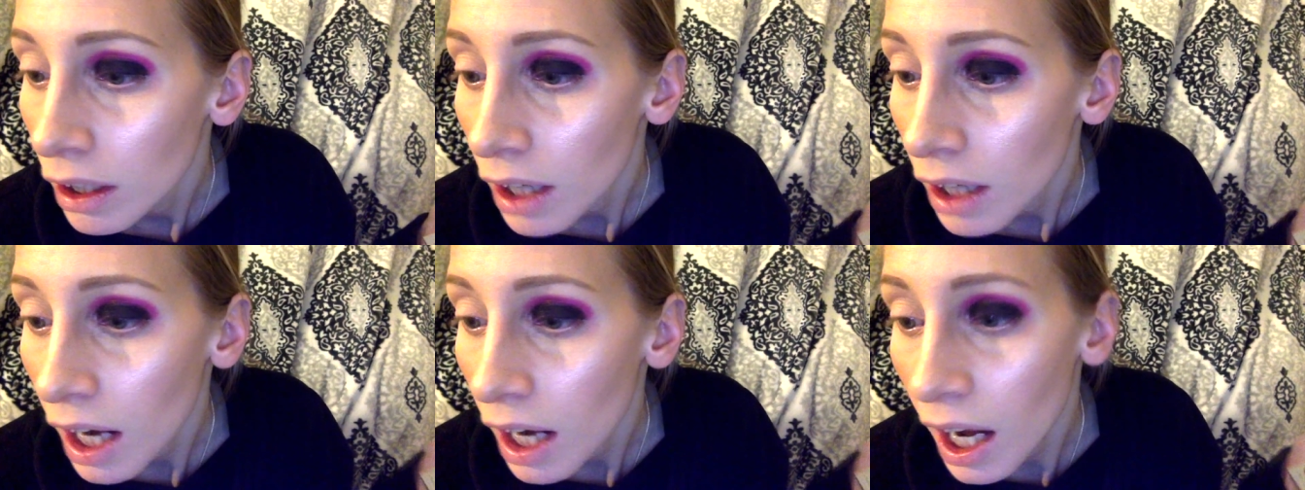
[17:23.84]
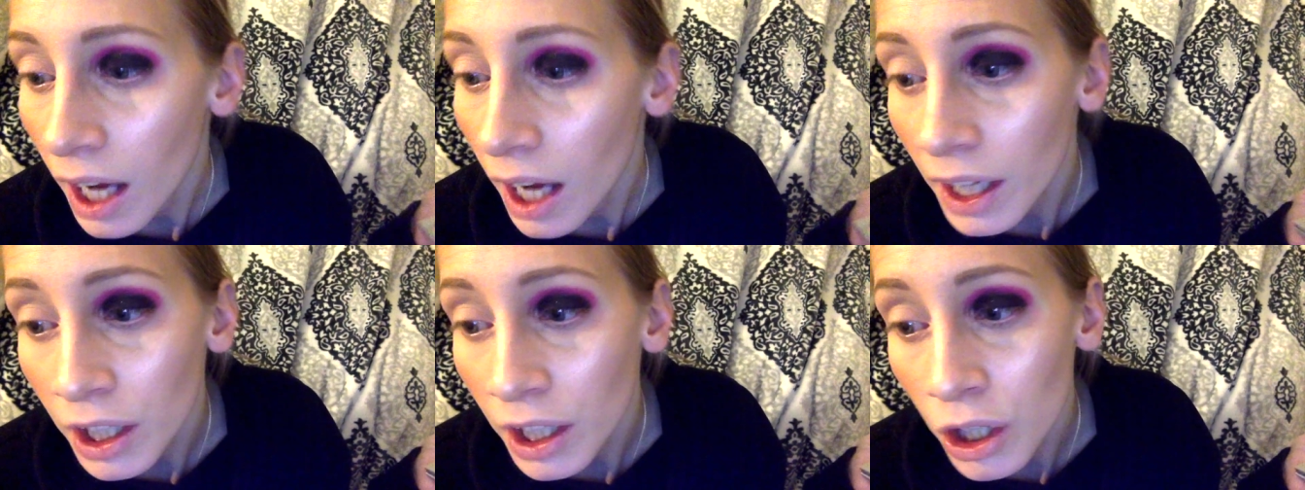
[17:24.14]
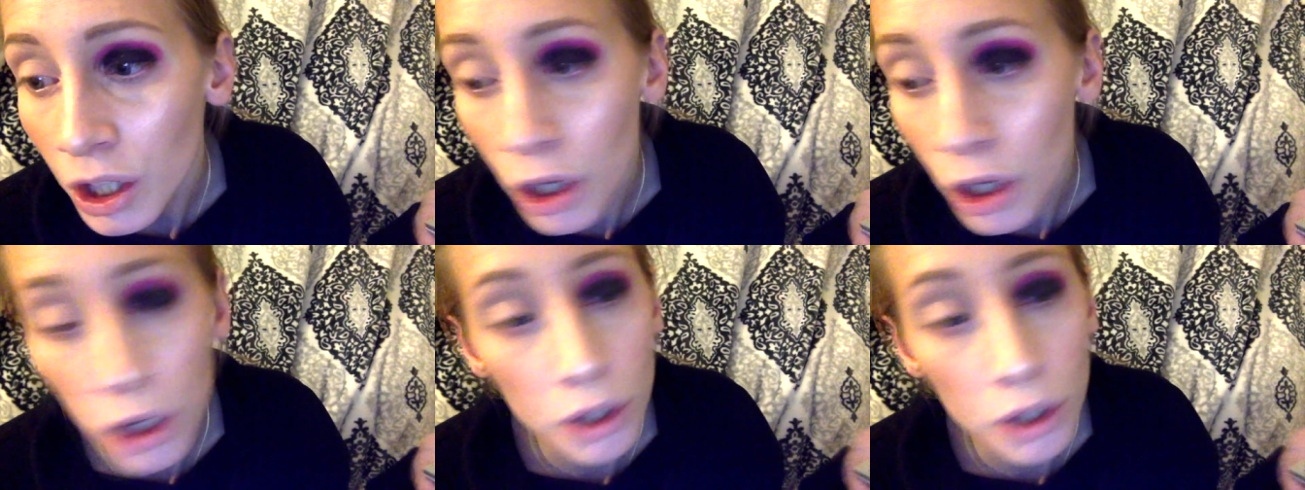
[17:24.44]
I
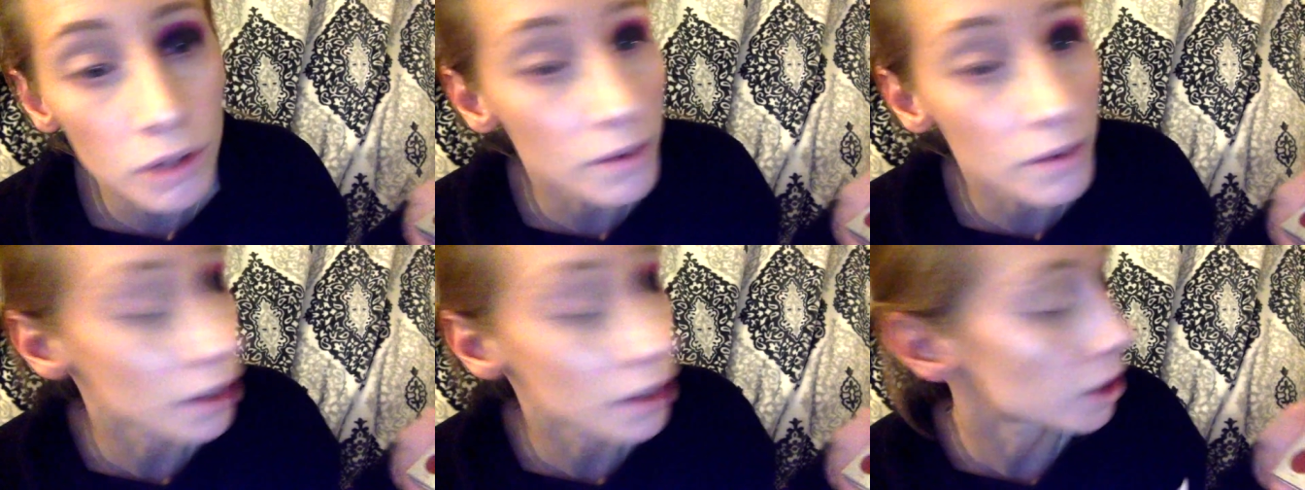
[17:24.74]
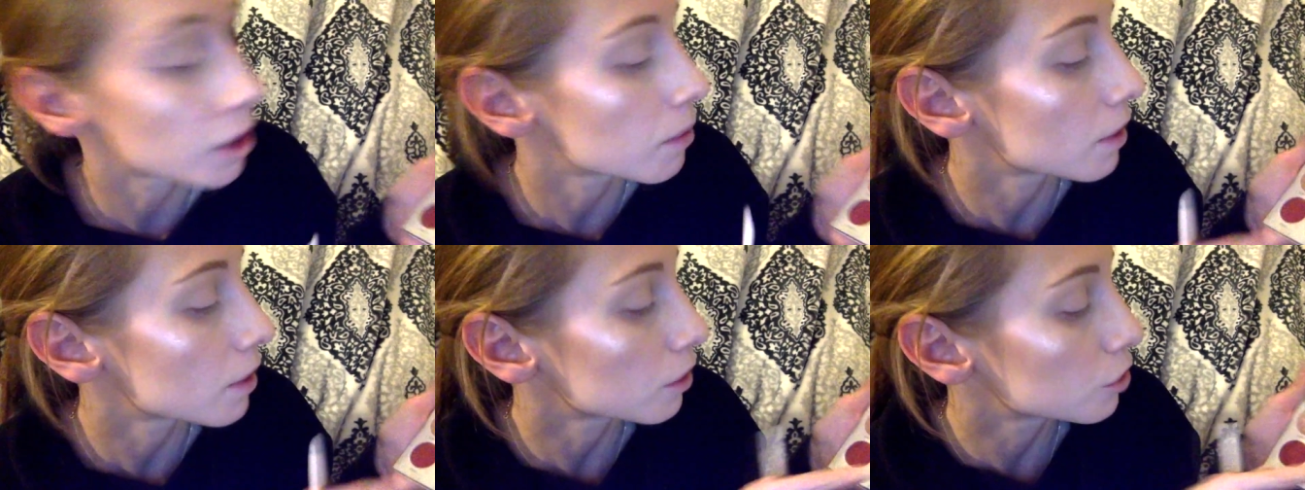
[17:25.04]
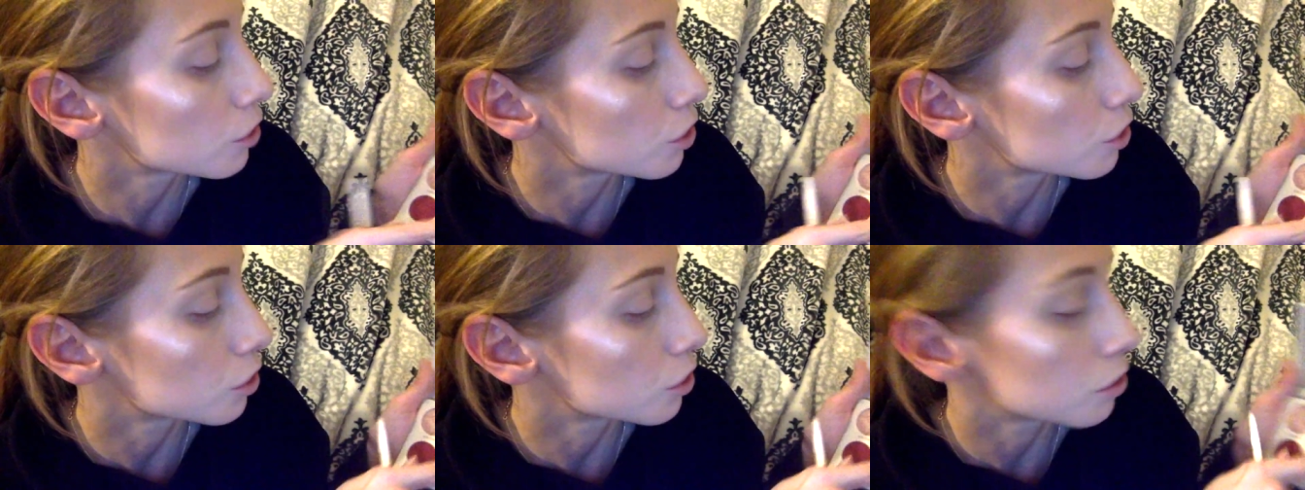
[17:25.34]
could very well
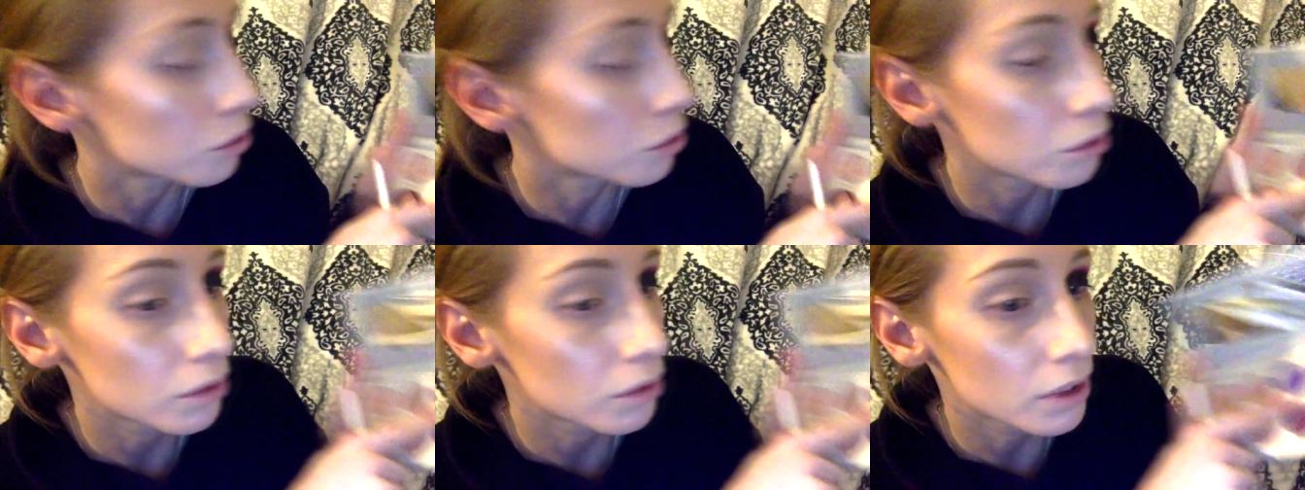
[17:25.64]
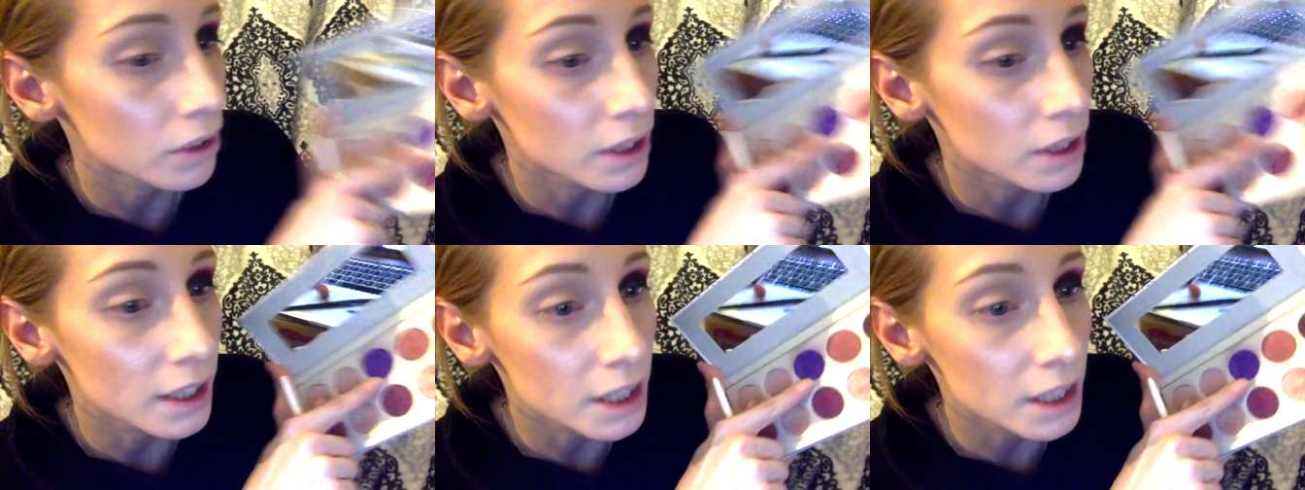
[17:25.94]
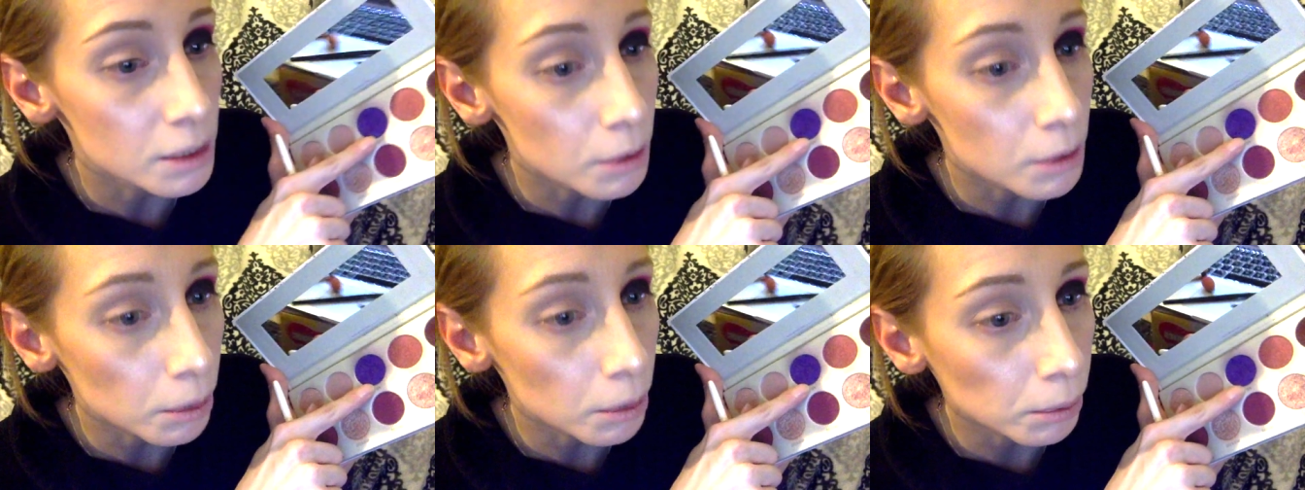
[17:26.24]
do
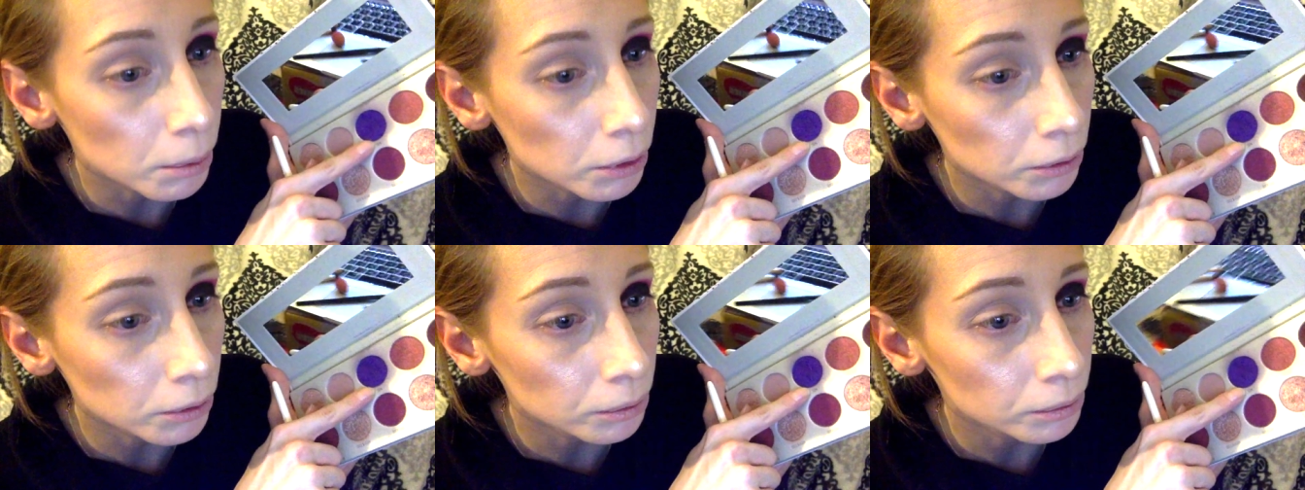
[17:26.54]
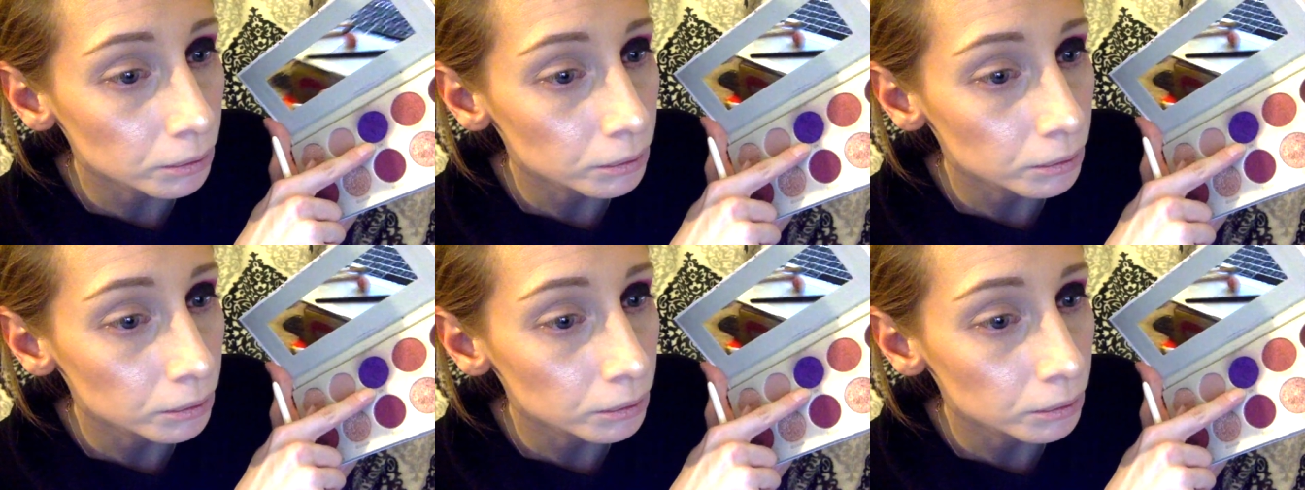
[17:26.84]
this purple.